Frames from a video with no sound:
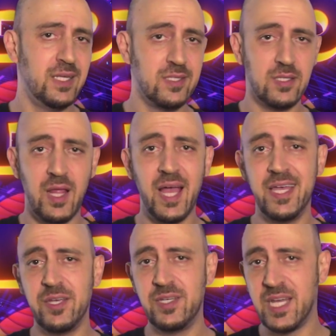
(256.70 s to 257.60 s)
his
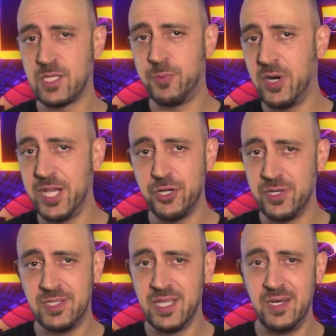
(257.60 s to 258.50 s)
lying and
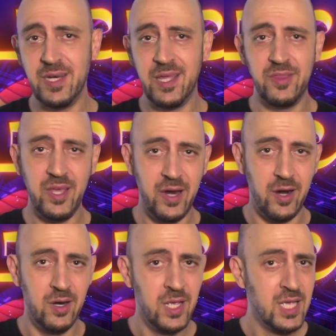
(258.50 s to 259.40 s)
desperation didn't end
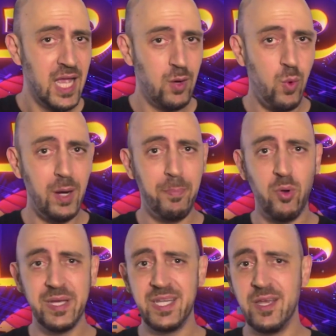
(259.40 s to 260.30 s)
there. At one point, he